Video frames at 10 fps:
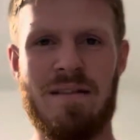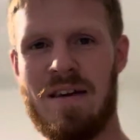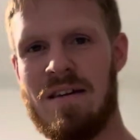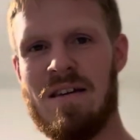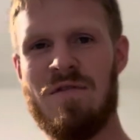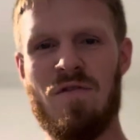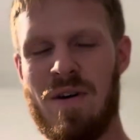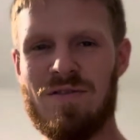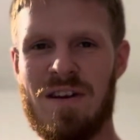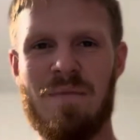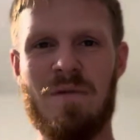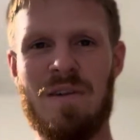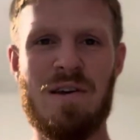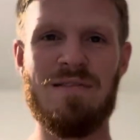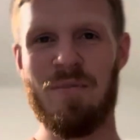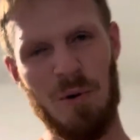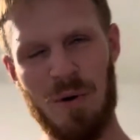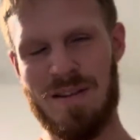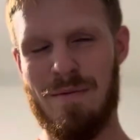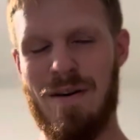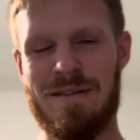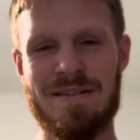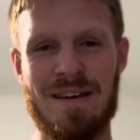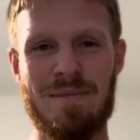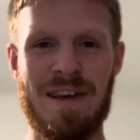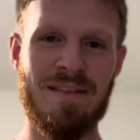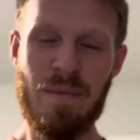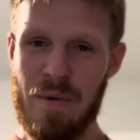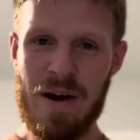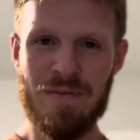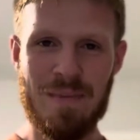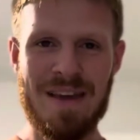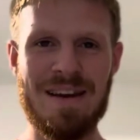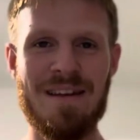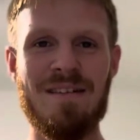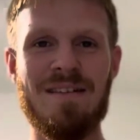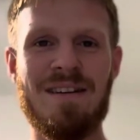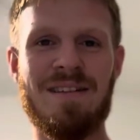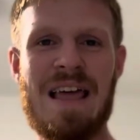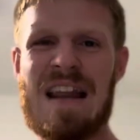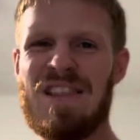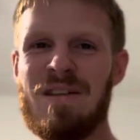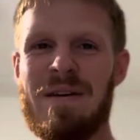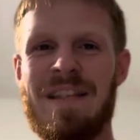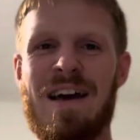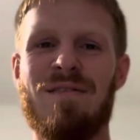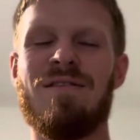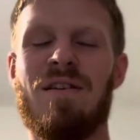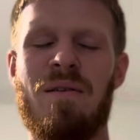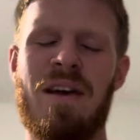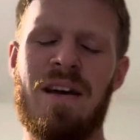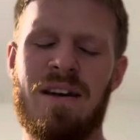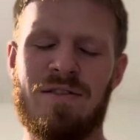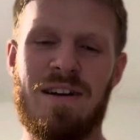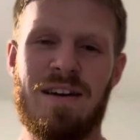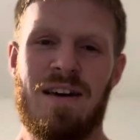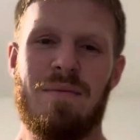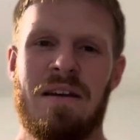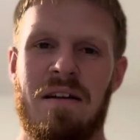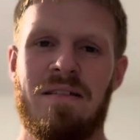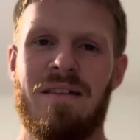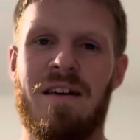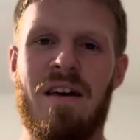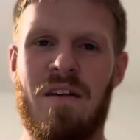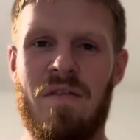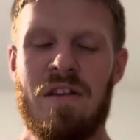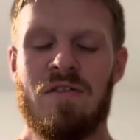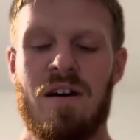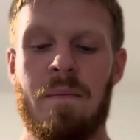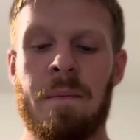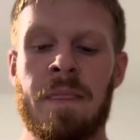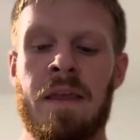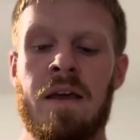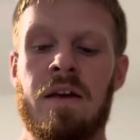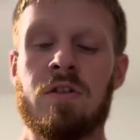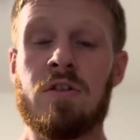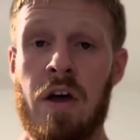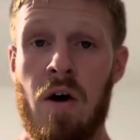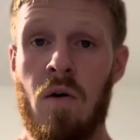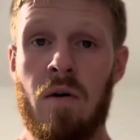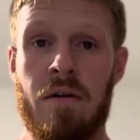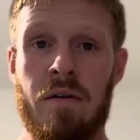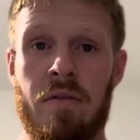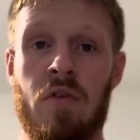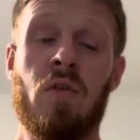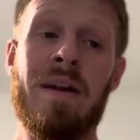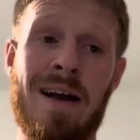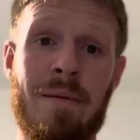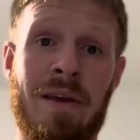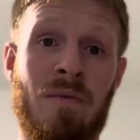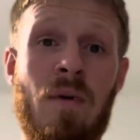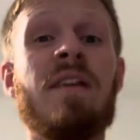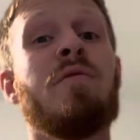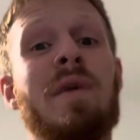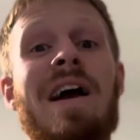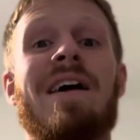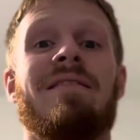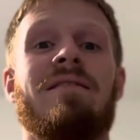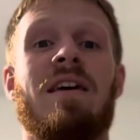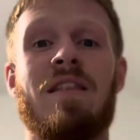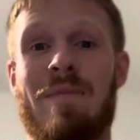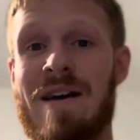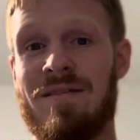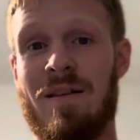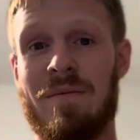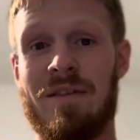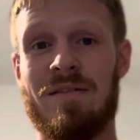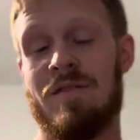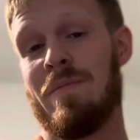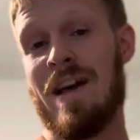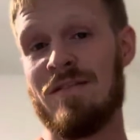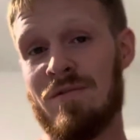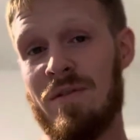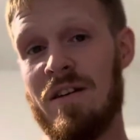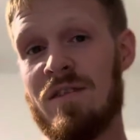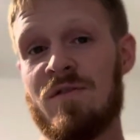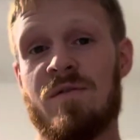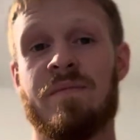If you watched a couple of videos, I'm recording them all on the same day. So my wife's making dinner and it got a little bit loud, so tried to come in here to finish up. So, the droid army, what have we gotten in the past couple of years? The past 3 years,